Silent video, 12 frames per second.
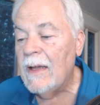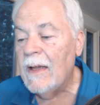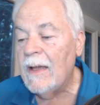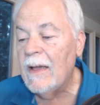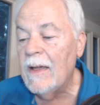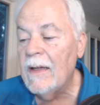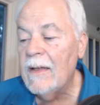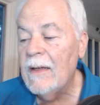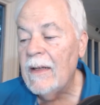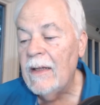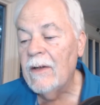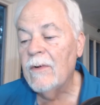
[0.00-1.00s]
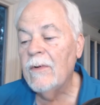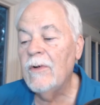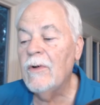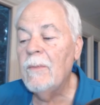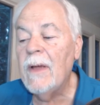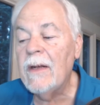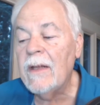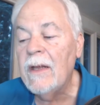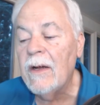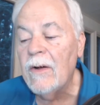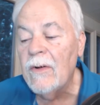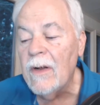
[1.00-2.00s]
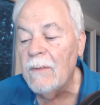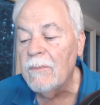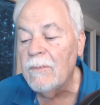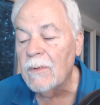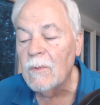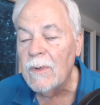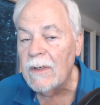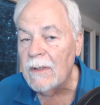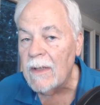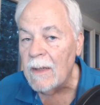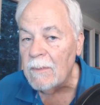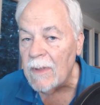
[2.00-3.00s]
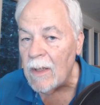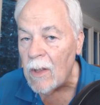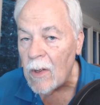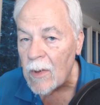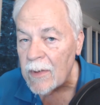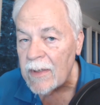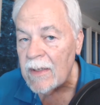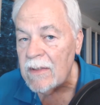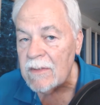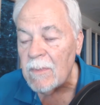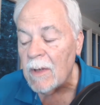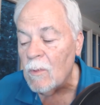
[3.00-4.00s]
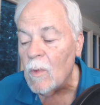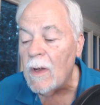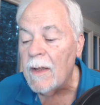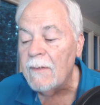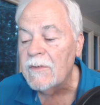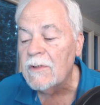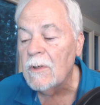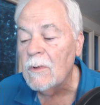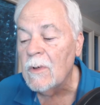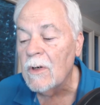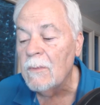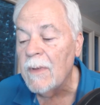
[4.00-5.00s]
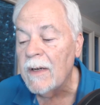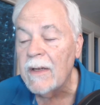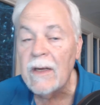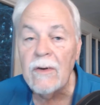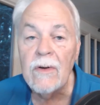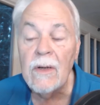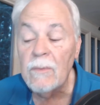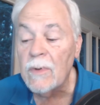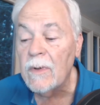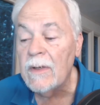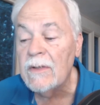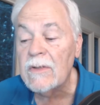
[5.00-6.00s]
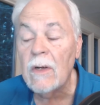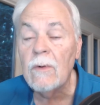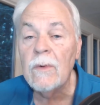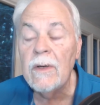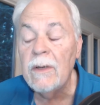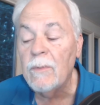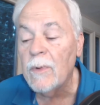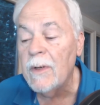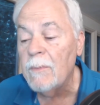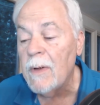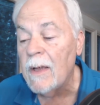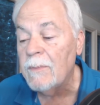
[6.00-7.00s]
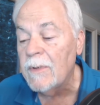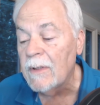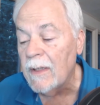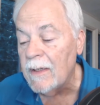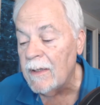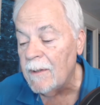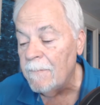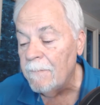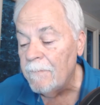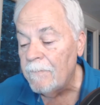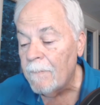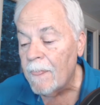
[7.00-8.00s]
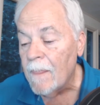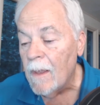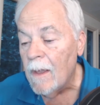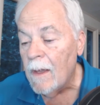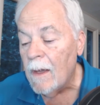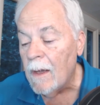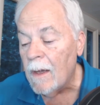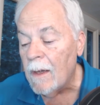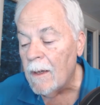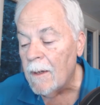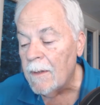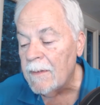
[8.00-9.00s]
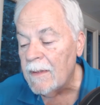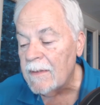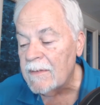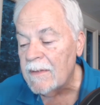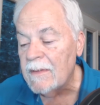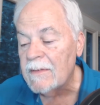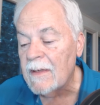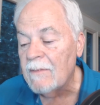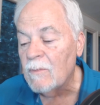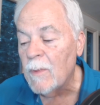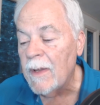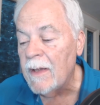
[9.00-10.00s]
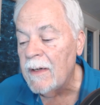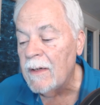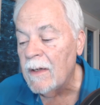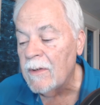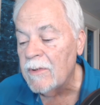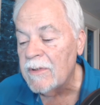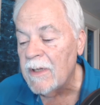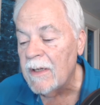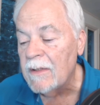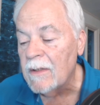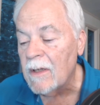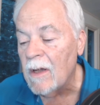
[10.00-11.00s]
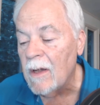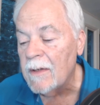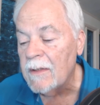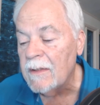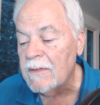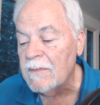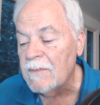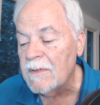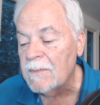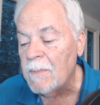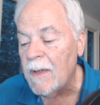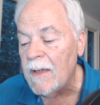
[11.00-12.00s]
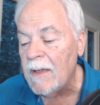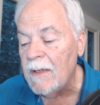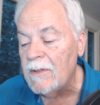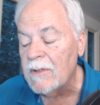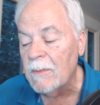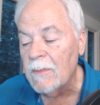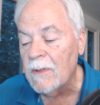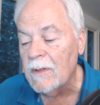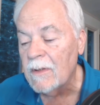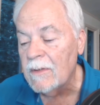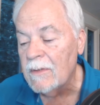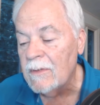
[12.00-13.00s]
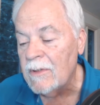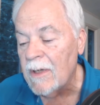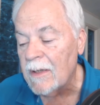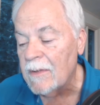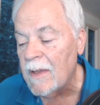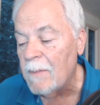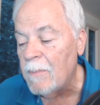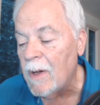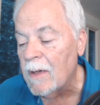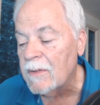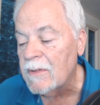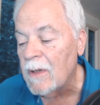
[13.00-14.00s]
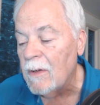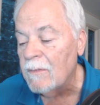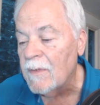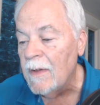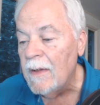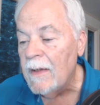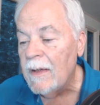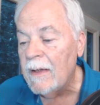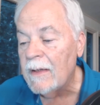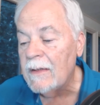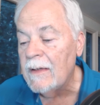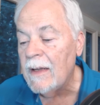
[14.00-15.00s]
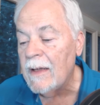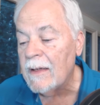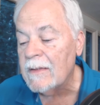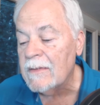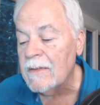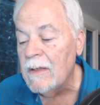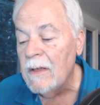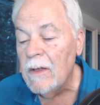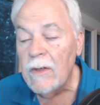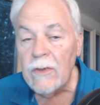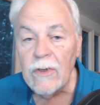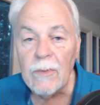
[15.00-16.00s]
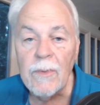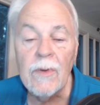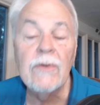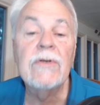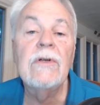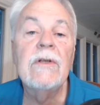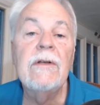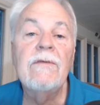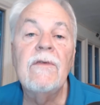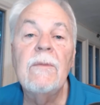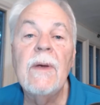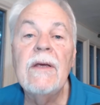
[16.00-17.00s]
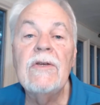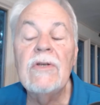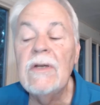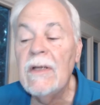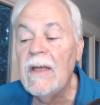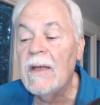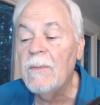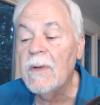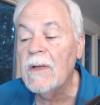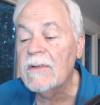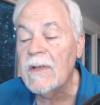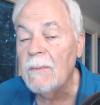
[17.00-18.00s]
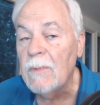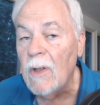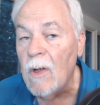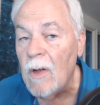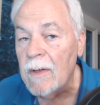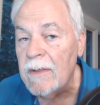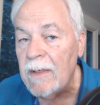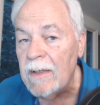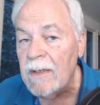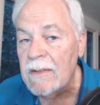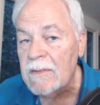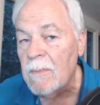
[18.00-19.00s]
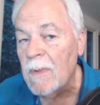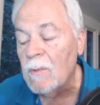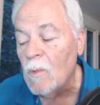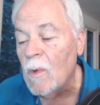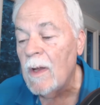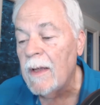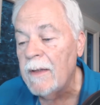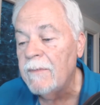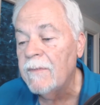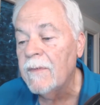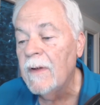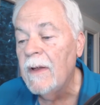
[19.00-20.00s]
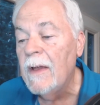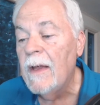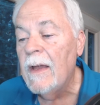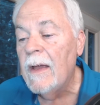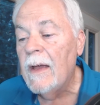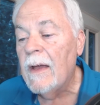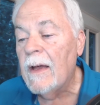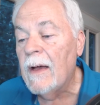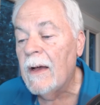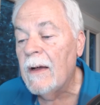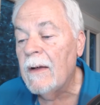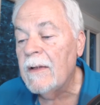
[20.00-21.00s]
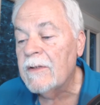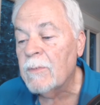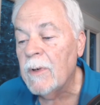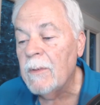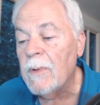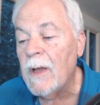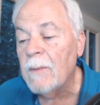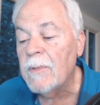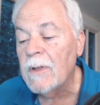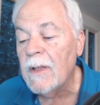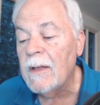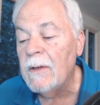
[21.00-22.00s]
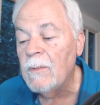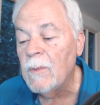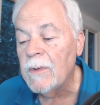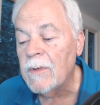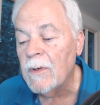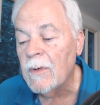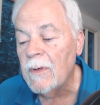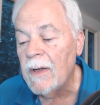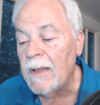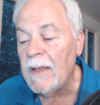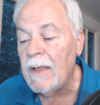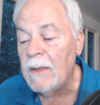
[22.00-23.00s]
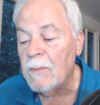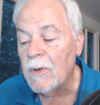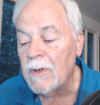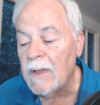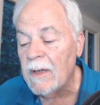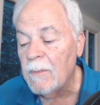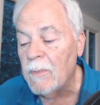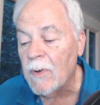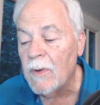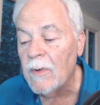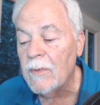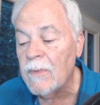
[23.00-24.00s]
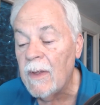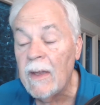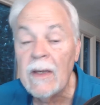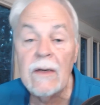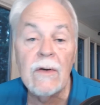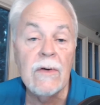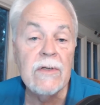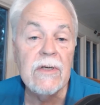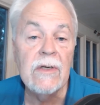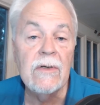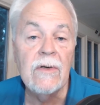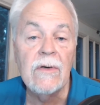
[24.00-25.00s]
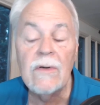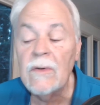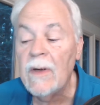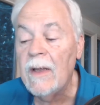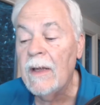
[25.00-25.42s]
and enter your Medicare number. Well, I'm logged in as my wife, so her Medicare number is already pre-populated. And then it says, I've read and understand the contents of this page. I'm going to check that box off, hit next. Your personal information, again, because I'm logged in as my wife, it's pre-populated with her name, her date of birth, and her gender,